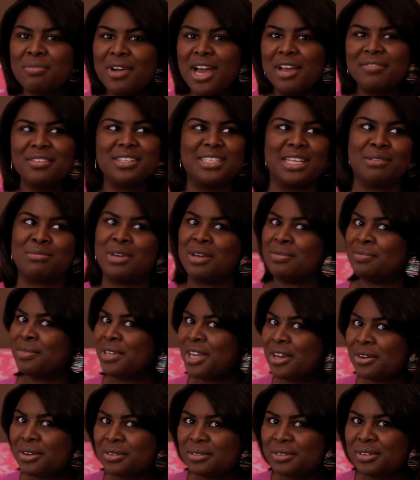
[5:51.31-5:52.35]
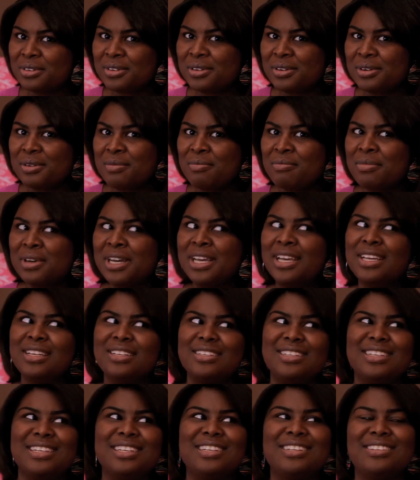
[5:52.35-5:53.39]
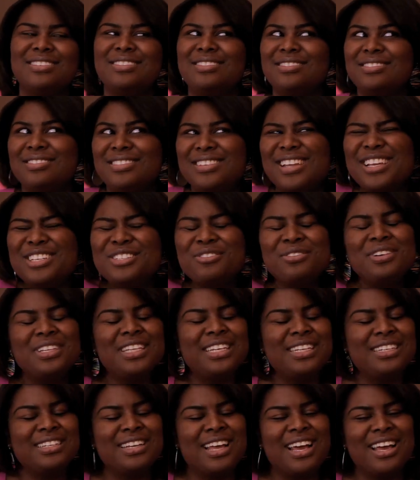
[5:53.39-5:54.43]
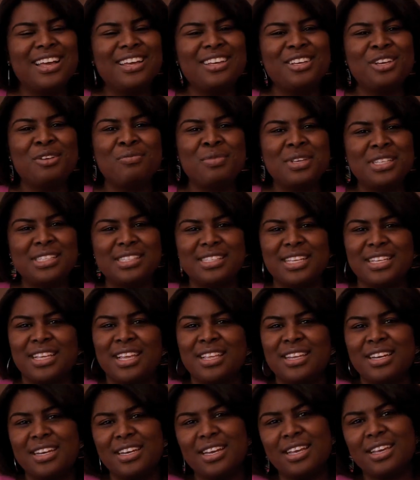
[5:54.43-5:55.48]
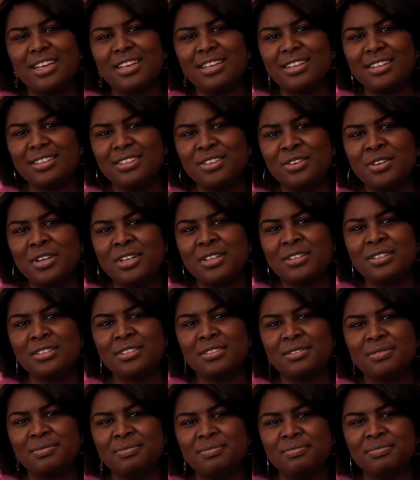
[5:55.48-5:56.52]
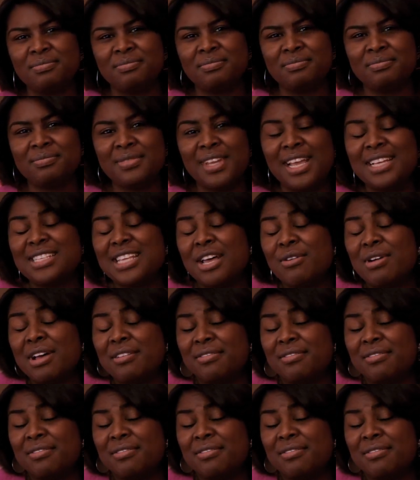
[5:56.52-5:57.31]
profit, some of them don't. But that's really not your business at the end of the day, you know? That's how I